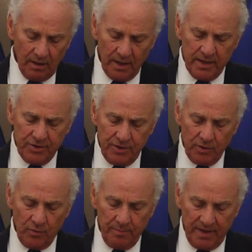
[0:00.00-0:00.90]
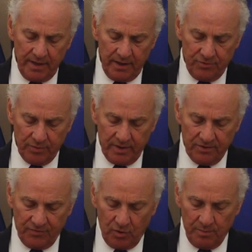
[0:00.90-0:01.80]
Last year, we made a
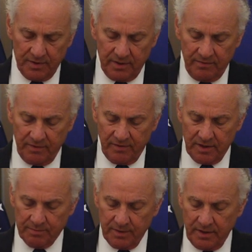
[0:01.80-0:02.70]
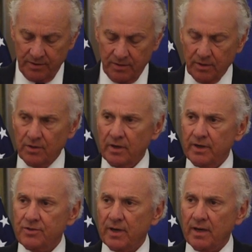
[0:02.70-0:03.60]
transformative investment into early
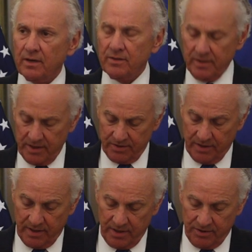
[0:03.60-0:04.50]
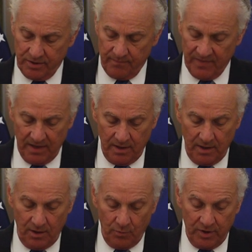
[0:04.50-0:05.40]
childhood education.
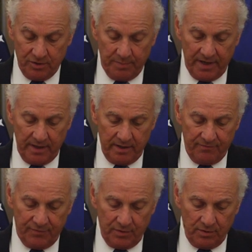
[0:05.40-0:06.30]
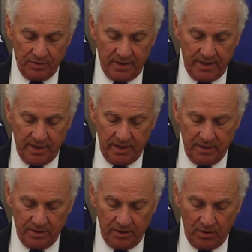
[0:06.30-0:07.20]
We expanded full-day
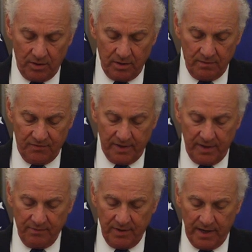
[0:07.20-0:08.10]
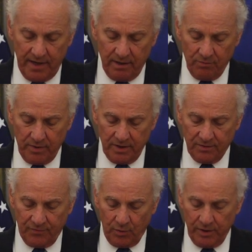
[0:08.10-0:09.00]
kindergarten for every at-risk
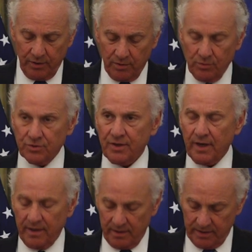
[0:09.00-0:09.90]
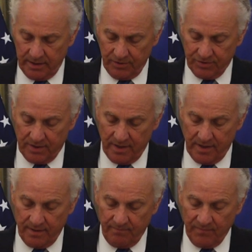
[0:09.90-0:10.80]
four-year-old child in the state.